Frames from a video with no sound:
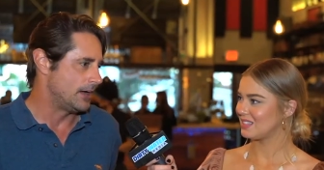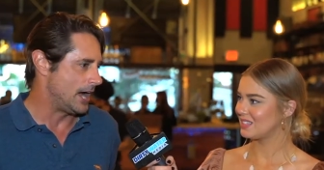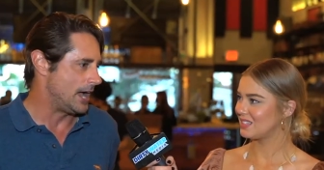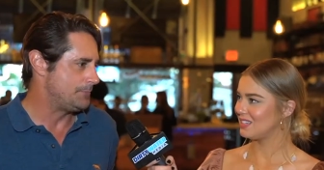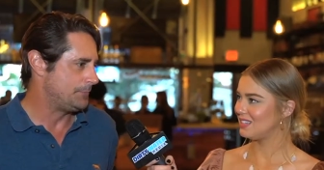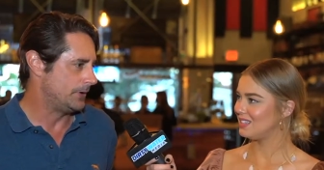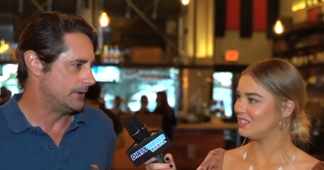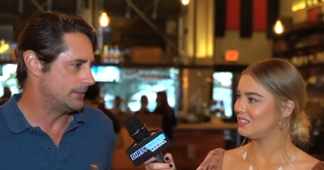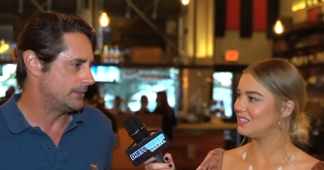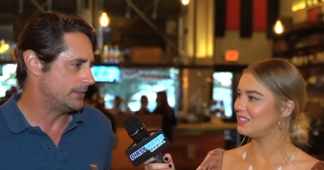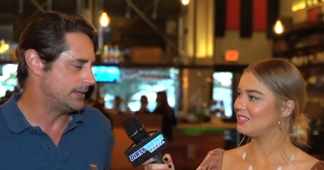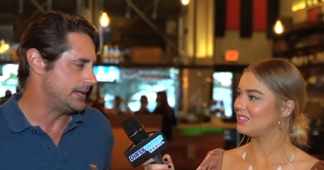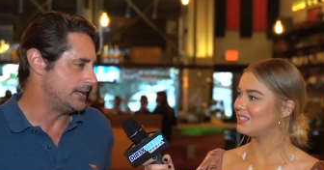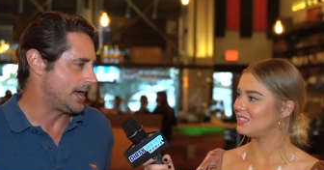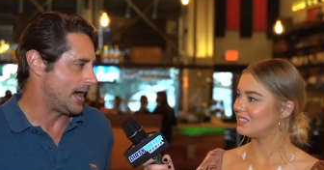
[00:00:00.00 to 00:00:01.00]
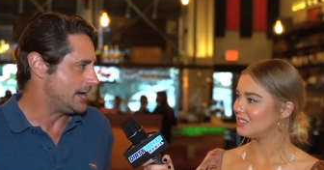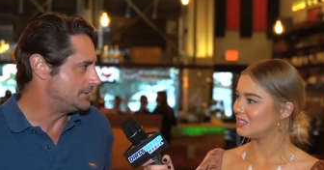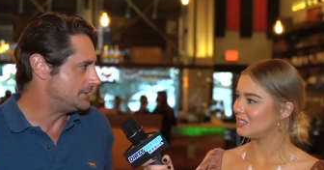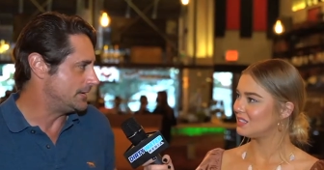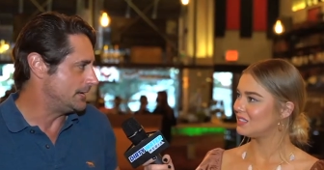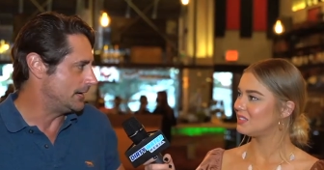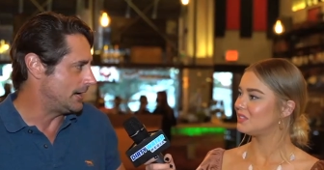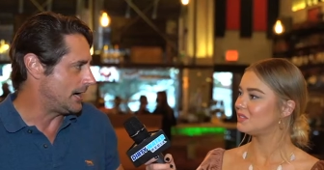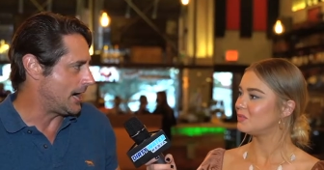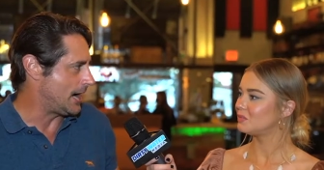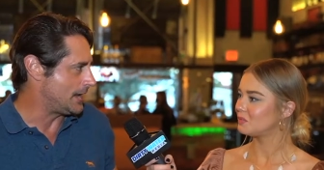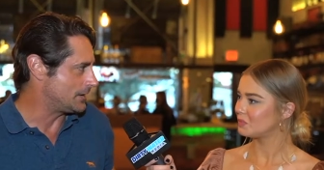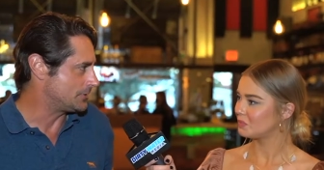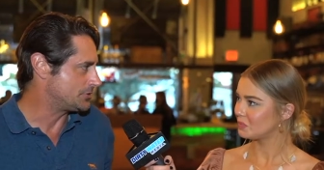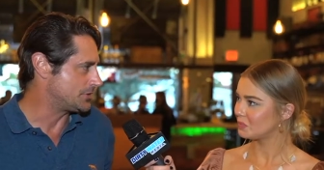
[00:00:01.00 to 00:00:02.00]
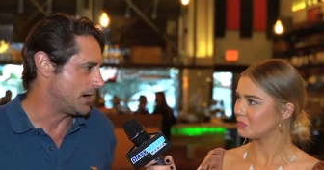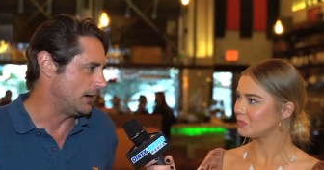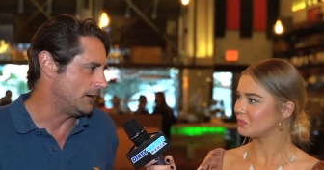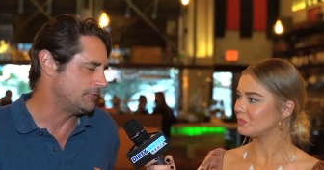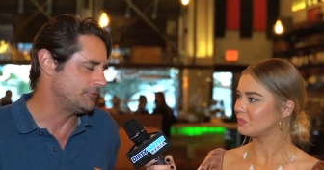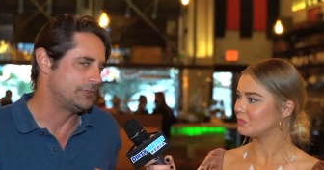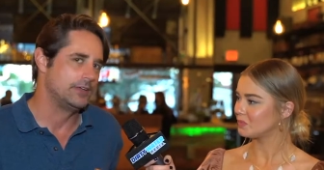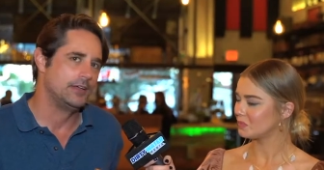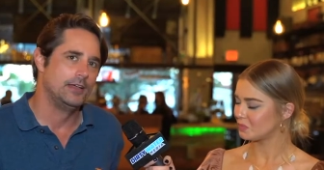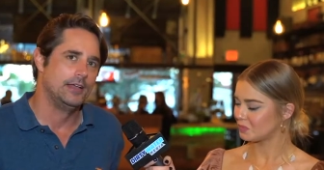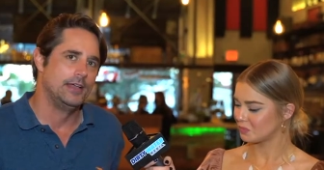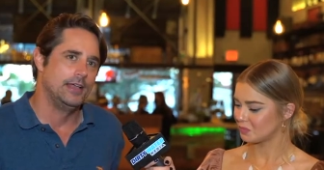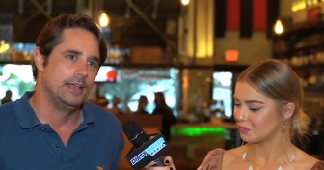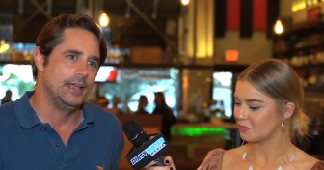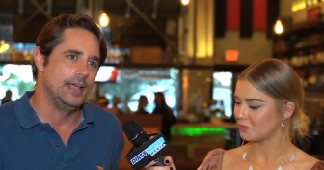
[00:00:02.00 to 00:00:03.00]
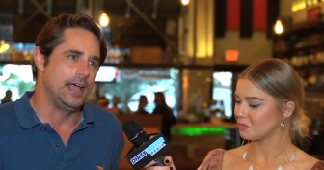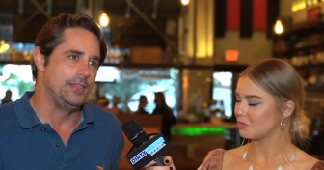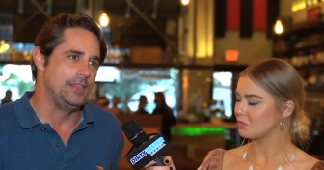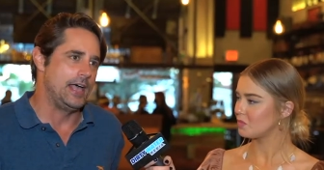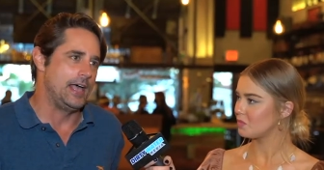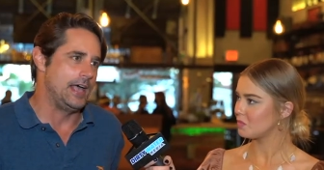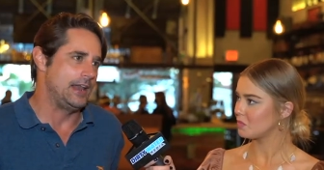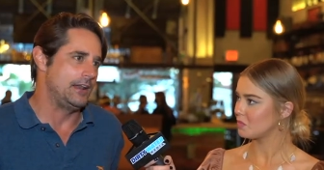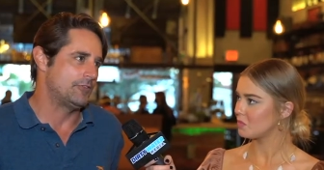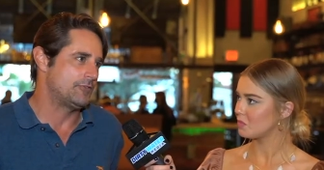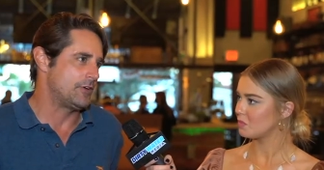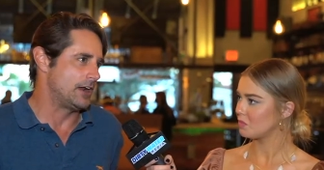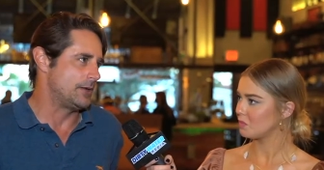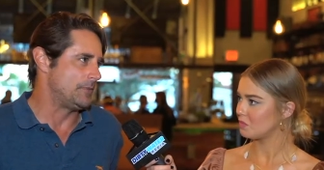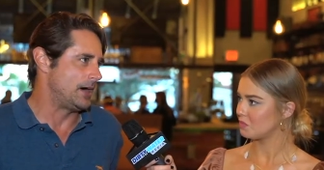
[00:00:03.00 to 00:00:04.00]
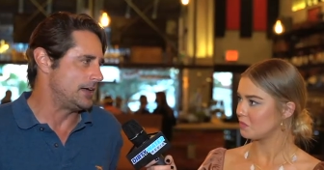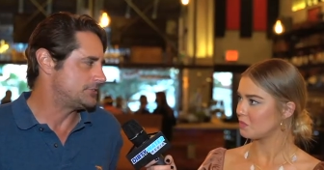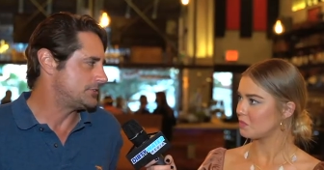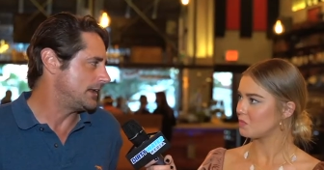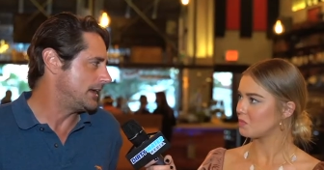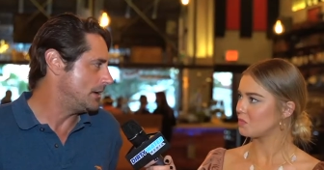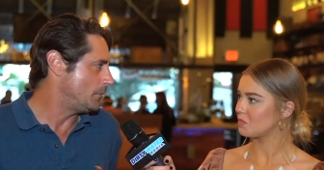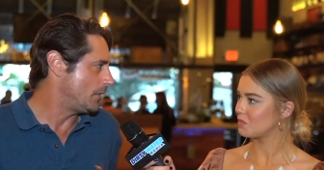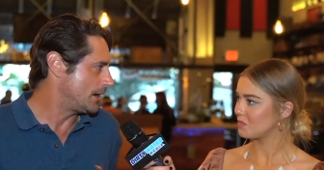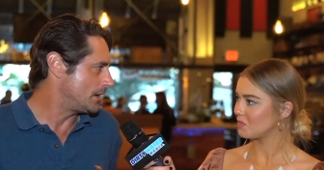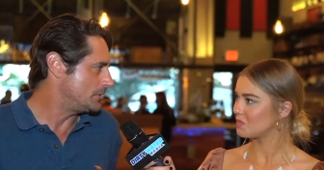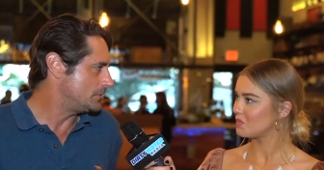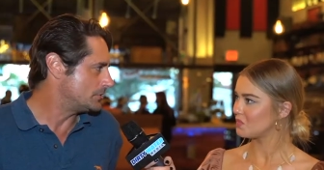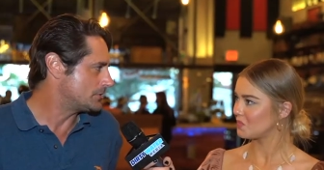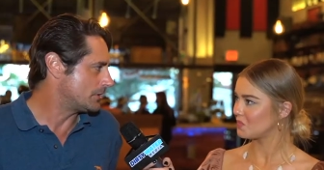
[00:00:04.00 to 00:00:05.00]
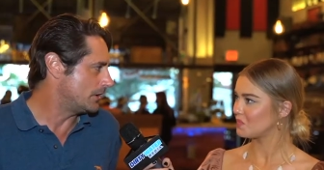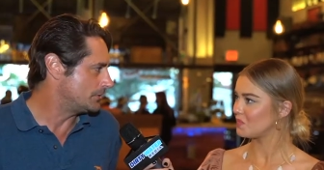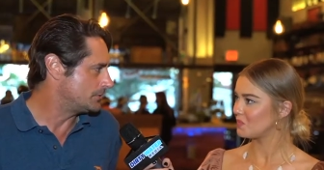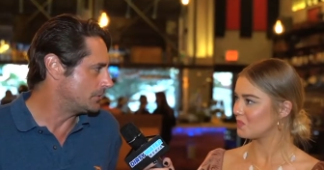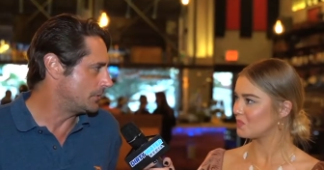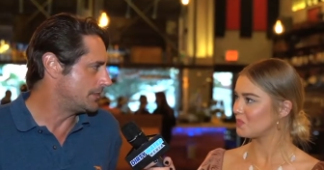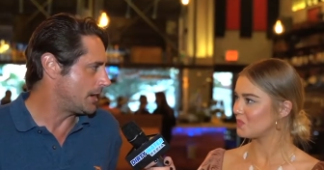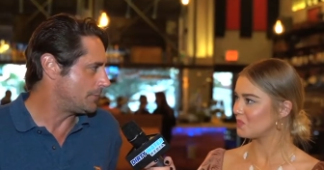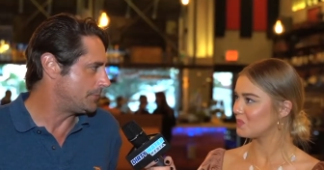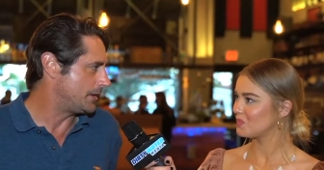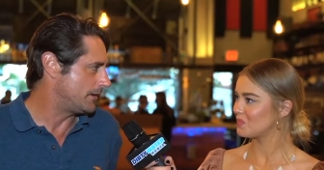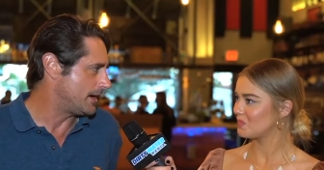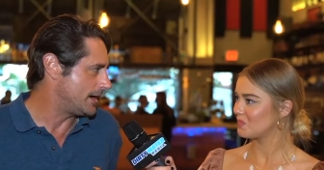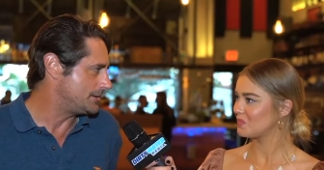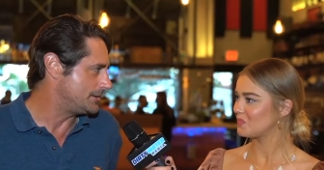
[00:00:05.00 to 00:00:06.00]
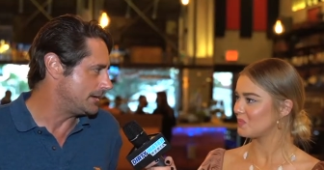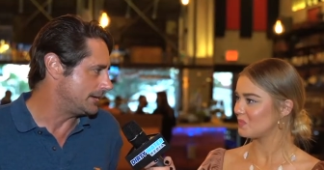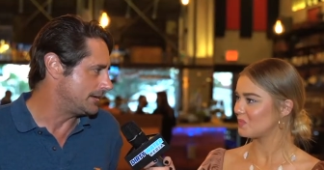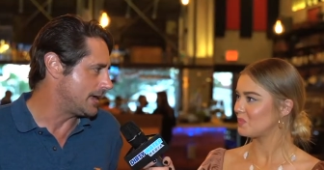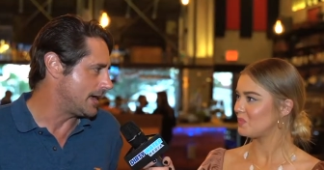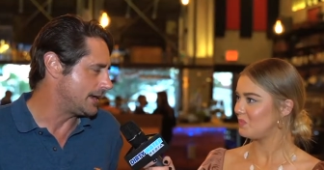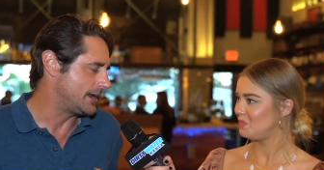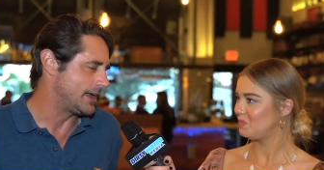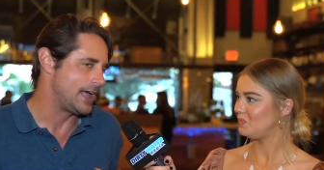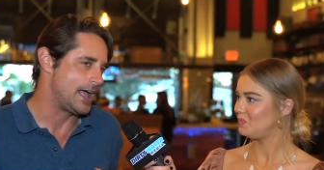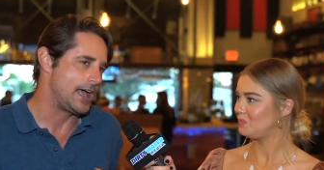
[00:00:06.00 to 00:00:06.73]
Speaker 1: I put the idea on a shelf and then a friend of mine said, hey, why don't you start doing that beer idea again? And I